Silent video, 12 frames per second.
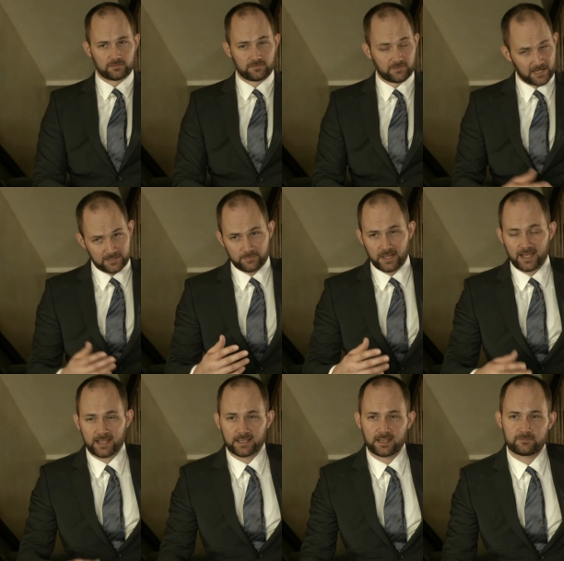fight
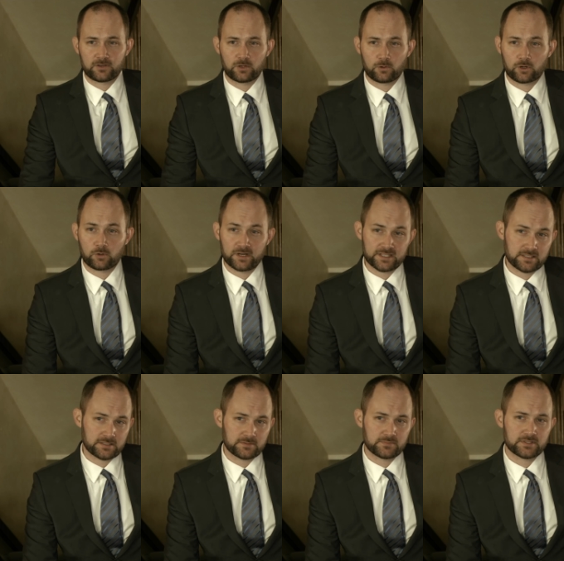back after your
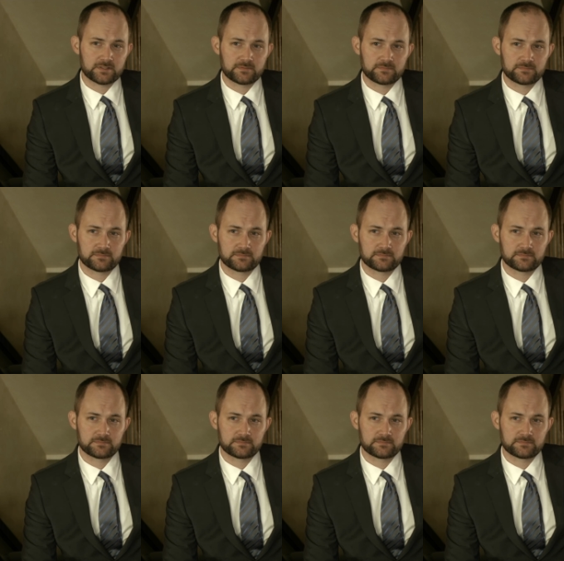criticisms? They can